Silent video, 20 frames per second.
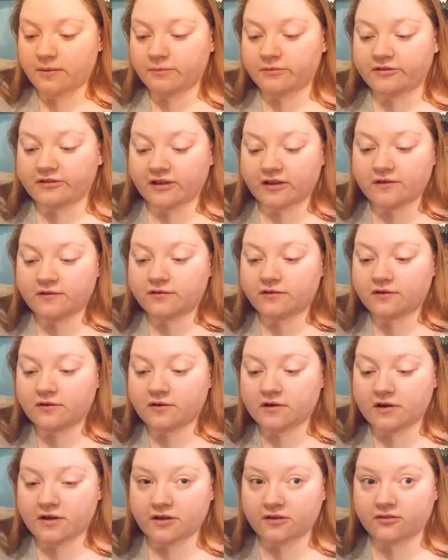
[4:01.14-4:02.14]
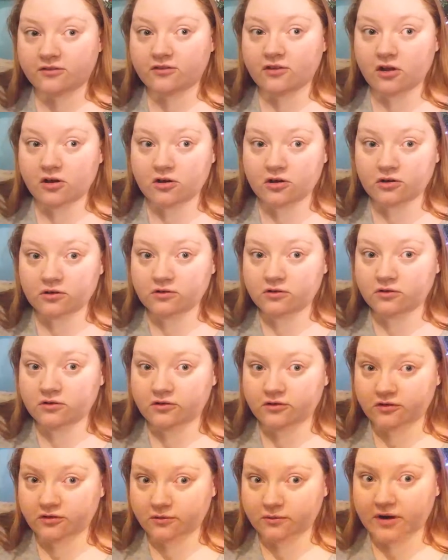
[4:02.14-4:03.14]
So for a sock on
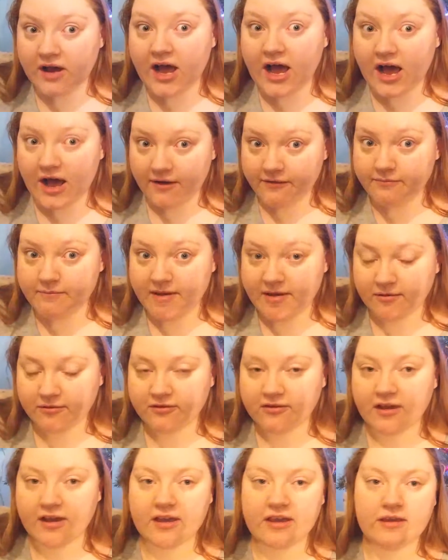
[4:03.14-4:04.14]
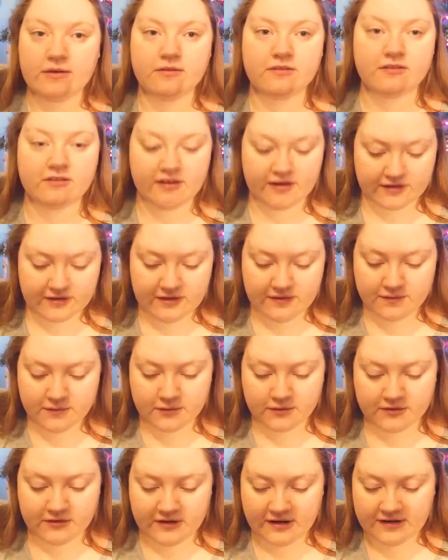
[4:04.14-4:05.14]
2.5mm, I used
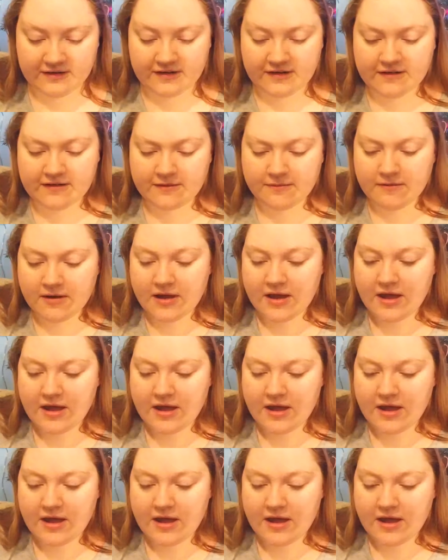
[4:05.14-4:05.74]
64 stitches.